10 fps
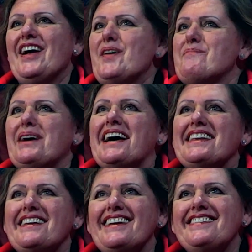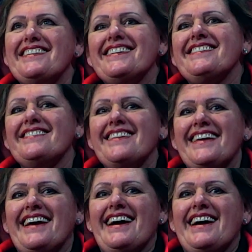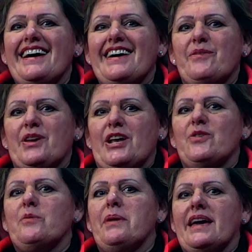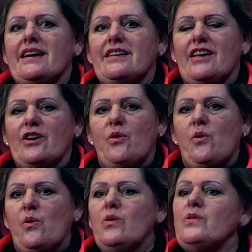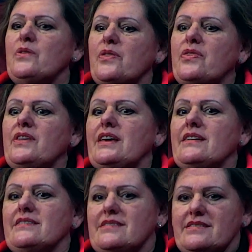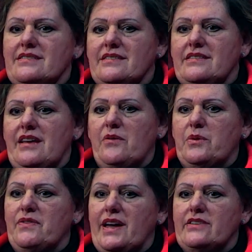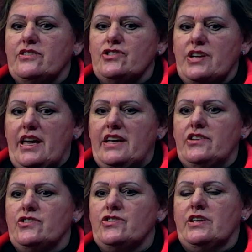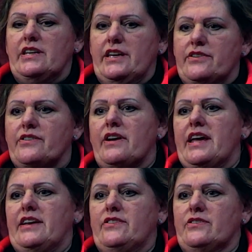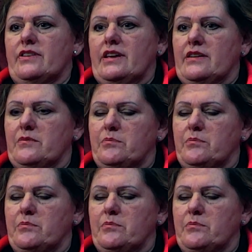But it does, when I look back at like all the things that we've had to change and iterate and